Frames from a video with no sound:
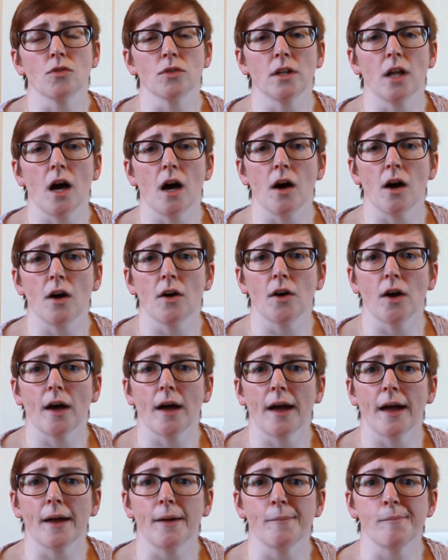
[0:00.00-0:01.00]
a lot
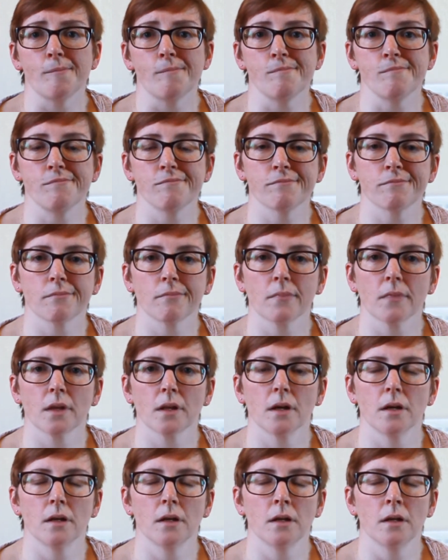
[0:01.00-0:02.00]

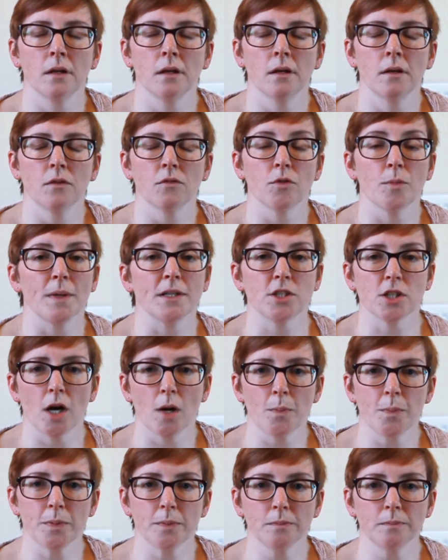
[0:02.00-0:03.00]
for my
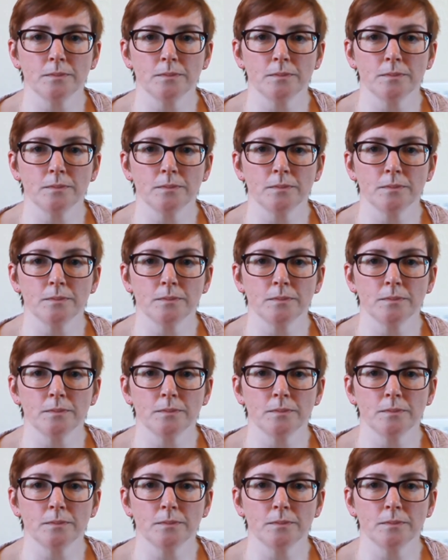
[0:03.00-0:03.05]
job.